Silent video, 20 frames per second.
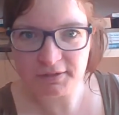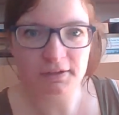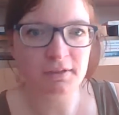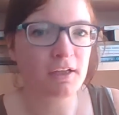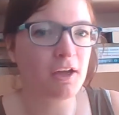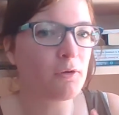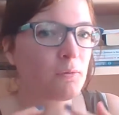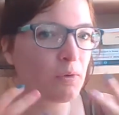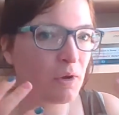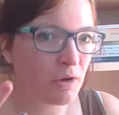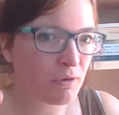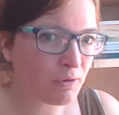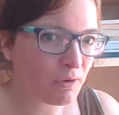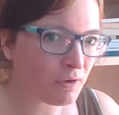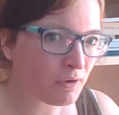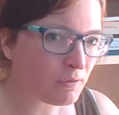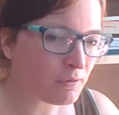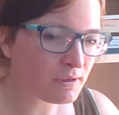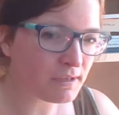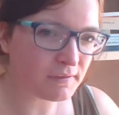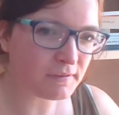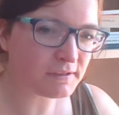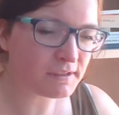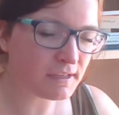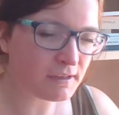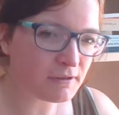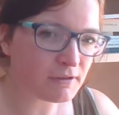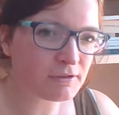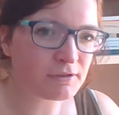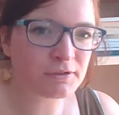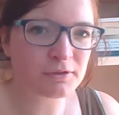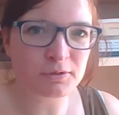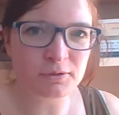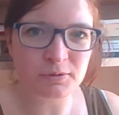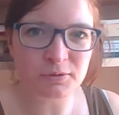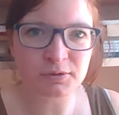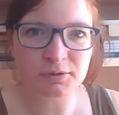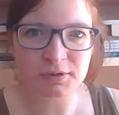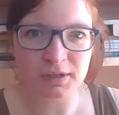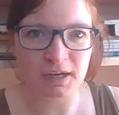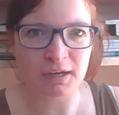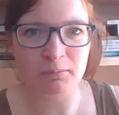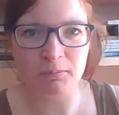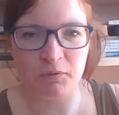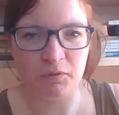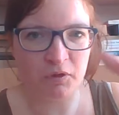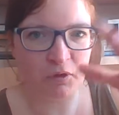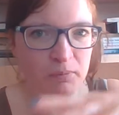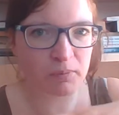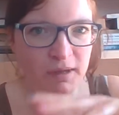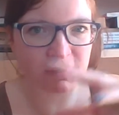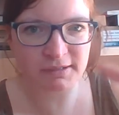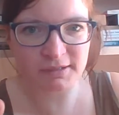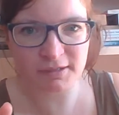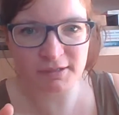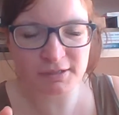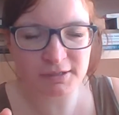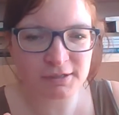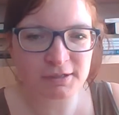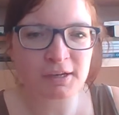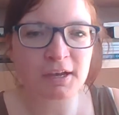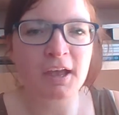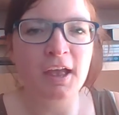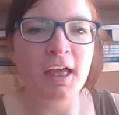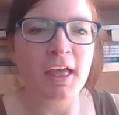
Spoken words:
The librarian TV series used like mythical places,